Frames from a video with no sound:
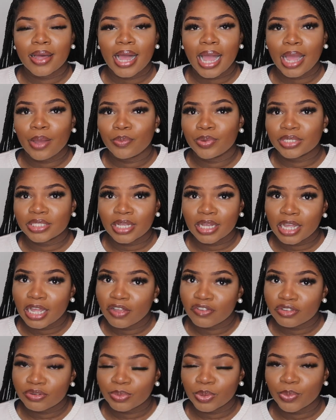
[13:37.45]
I was
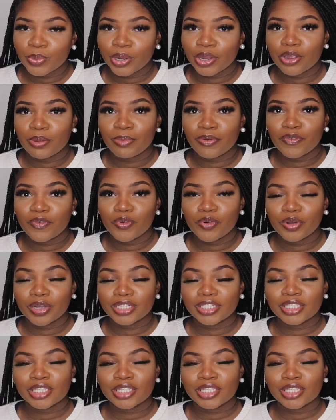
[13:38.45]
uncomfortable wearing before.